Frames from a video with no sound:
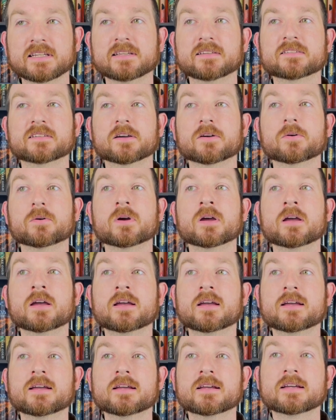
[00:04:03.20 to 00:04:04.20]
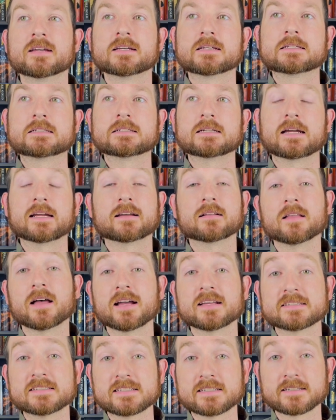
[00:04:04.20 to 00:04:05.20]
So a
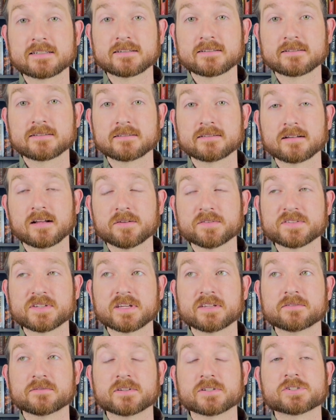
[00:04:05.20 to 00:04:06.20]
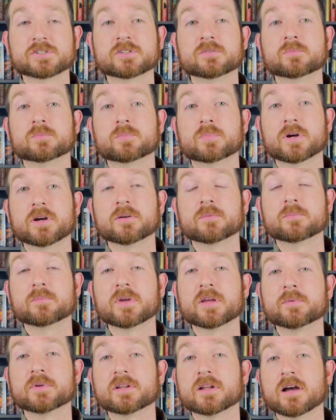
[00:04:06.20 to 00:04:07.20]
classic of science fiction, but
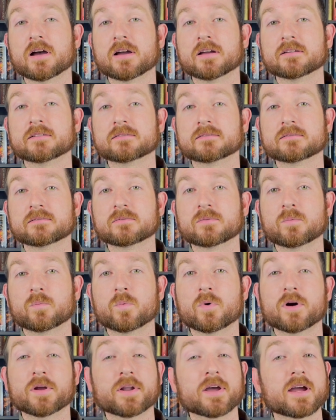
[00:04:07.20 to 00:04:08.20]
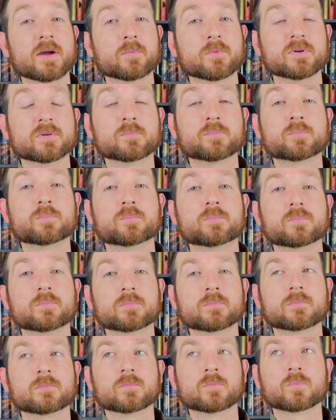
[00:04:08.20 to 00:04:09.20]
maybe not one I would
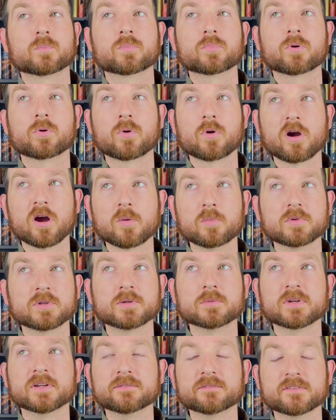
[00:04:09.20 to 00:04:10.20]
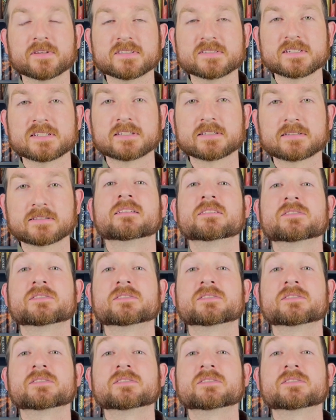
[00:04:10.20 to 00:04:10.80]
probably revisit.